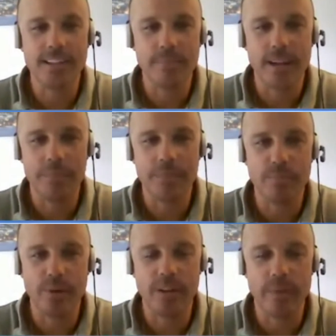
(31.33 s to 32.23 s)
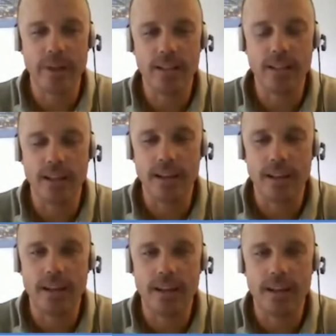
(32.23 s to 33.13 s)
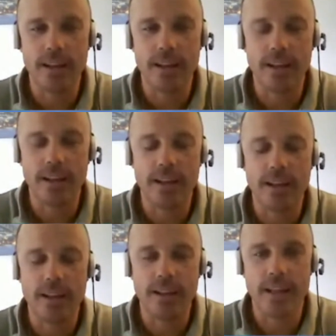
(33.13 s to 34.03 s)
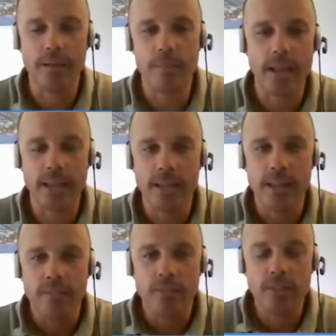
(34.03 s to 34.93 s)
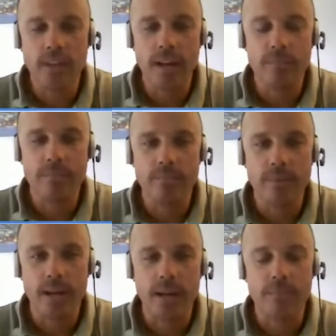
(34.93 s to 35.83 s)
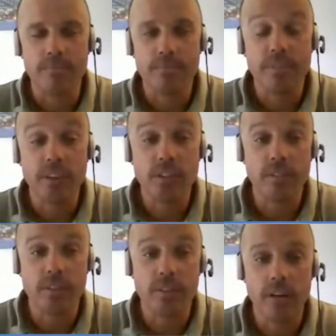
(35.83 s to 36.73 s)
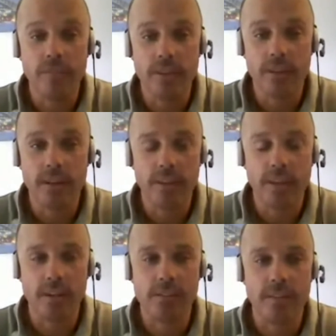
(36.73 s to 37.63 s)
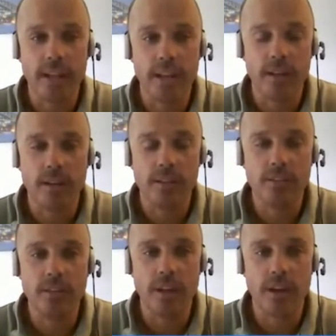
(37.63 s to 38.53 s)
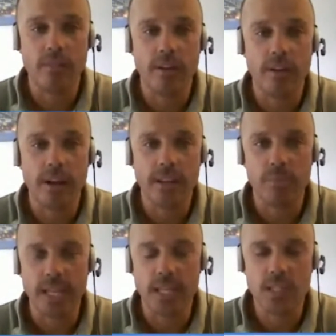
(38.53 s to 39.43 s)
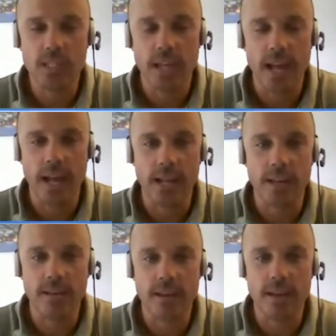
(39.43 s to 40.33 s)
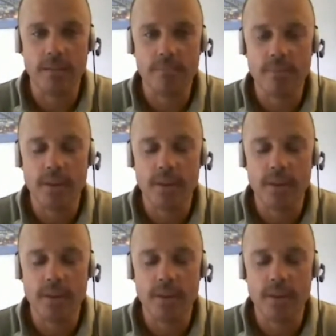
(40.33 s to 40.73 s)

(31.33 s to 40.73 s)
Hi guys, my name is Brent Mail. I'm a full-time professional photographer living in Australia. I've got a studio right near the beach and